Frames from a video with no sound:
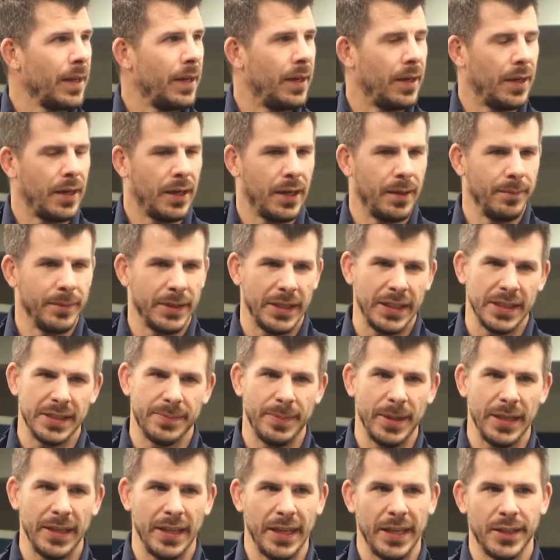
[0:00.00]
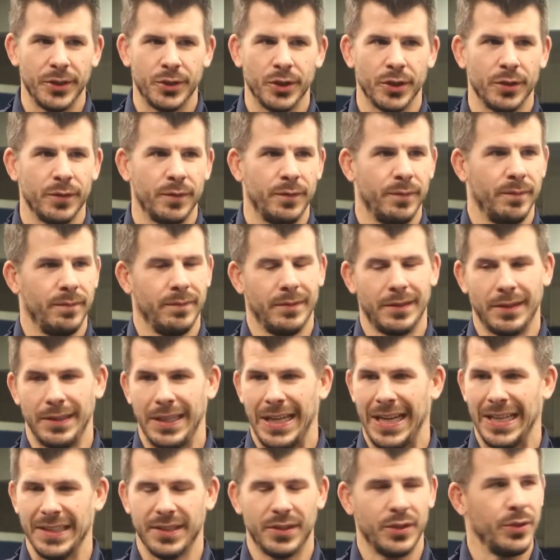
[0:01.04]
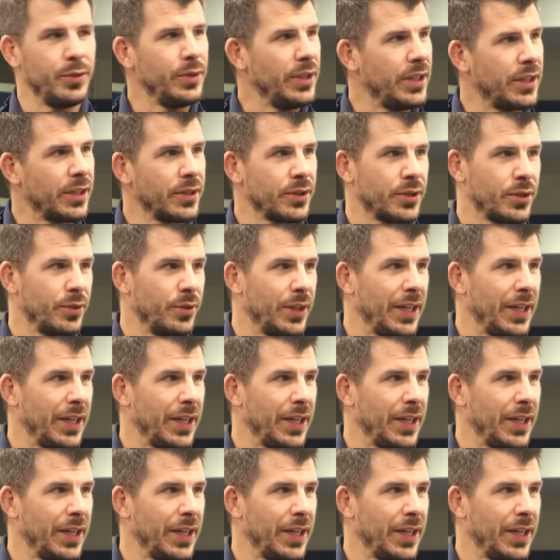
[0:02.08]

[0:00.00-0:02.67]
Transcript: Um, he's been injured the last two years.